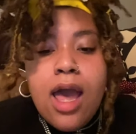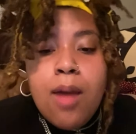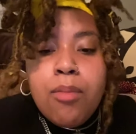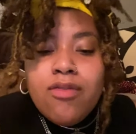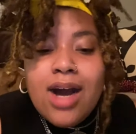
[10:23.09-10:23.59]

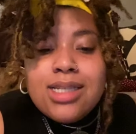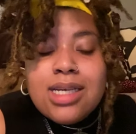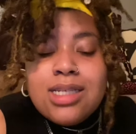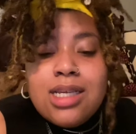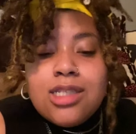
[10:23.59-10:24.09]
and provides
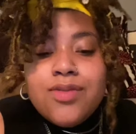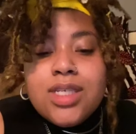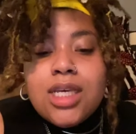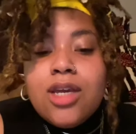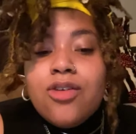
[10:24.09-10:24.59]
a sense of
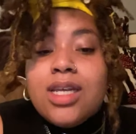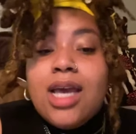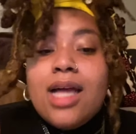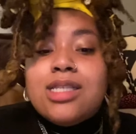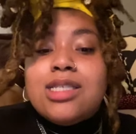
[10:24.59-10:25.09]
security
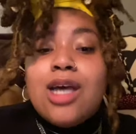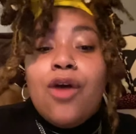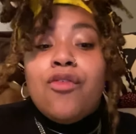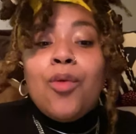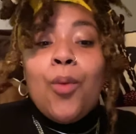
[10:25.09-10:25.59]
and
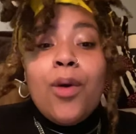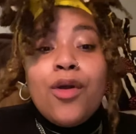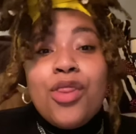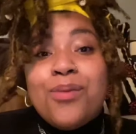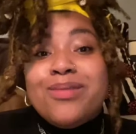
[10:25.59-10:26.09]

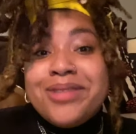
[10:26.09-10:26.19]
self-worth.